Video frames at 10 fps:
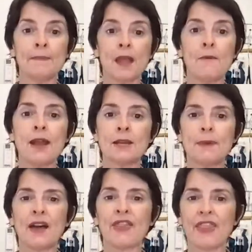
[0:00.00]
around
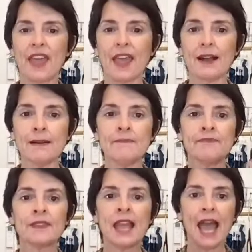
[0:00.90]
about there,
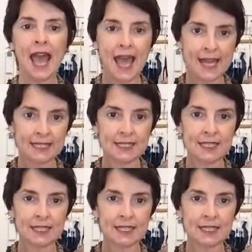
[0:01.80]
and